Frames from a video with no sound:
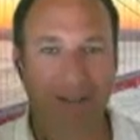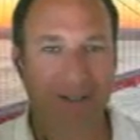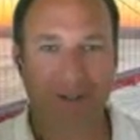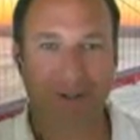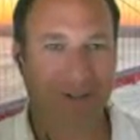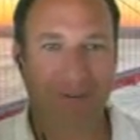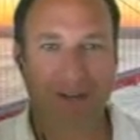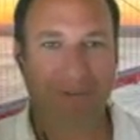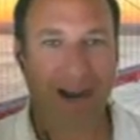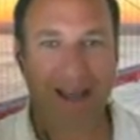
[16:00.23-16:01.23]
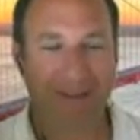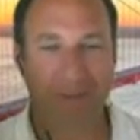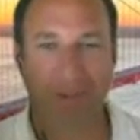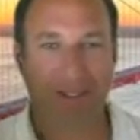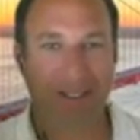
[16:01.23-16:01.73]
practitioners have never had the
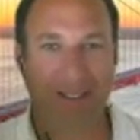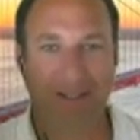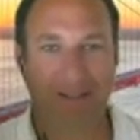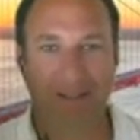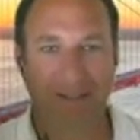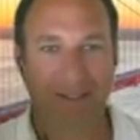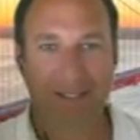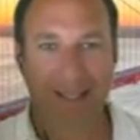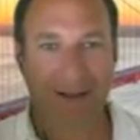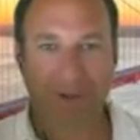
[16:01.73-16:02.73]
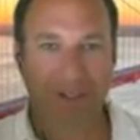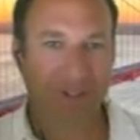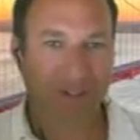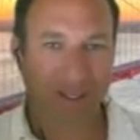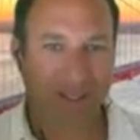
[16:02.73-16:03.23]
ability to
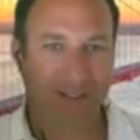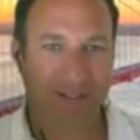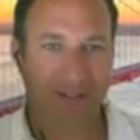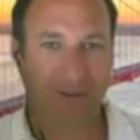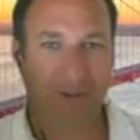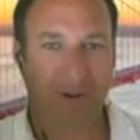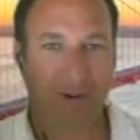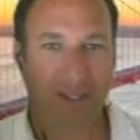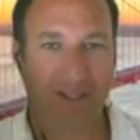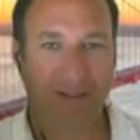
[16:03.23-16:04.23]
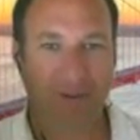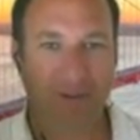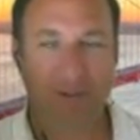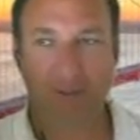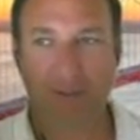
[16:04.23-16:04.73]
leverage. And so, I think
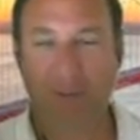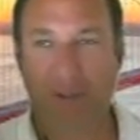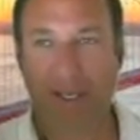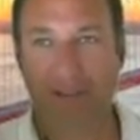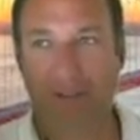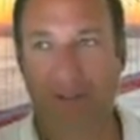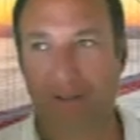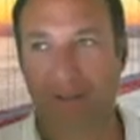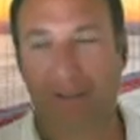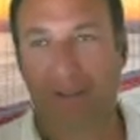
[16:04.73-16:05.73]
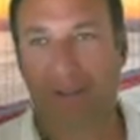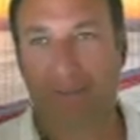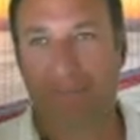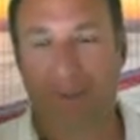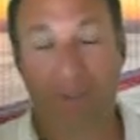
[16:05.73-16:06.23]
those two things are
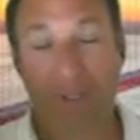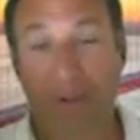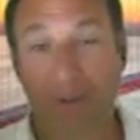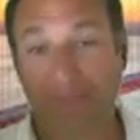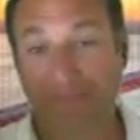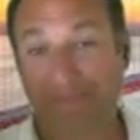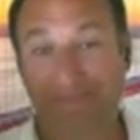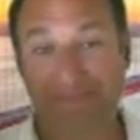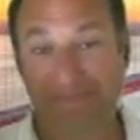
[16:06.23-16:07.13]
really cool.